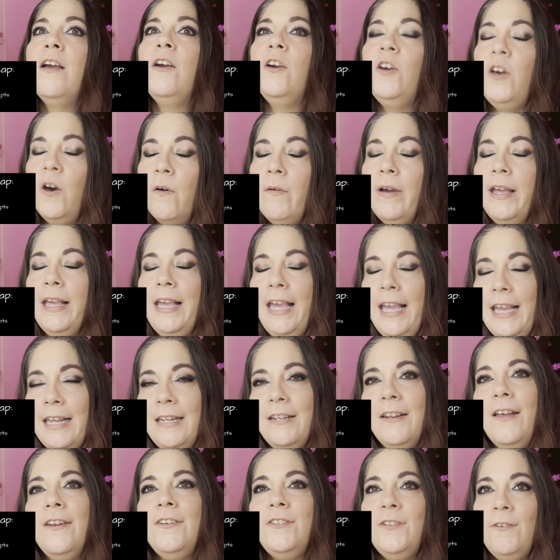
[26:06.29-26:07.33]
going
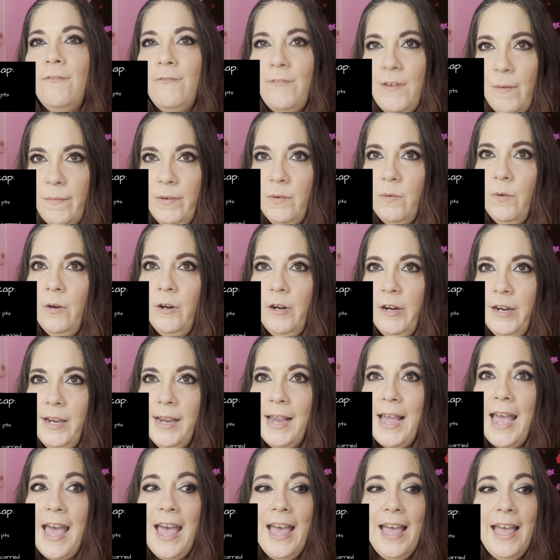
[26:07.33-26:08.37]
into February,
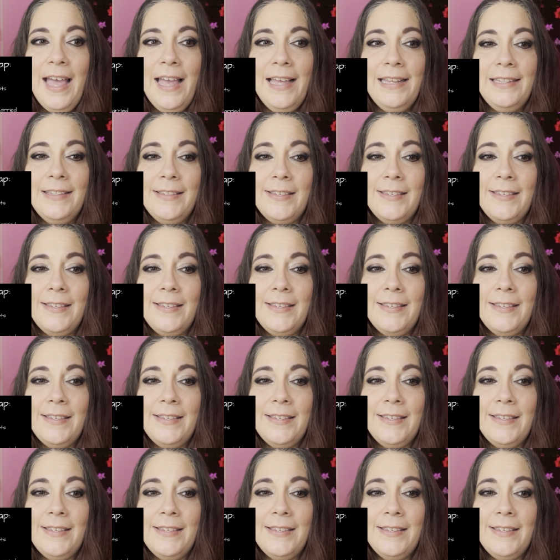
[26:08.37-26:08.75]
and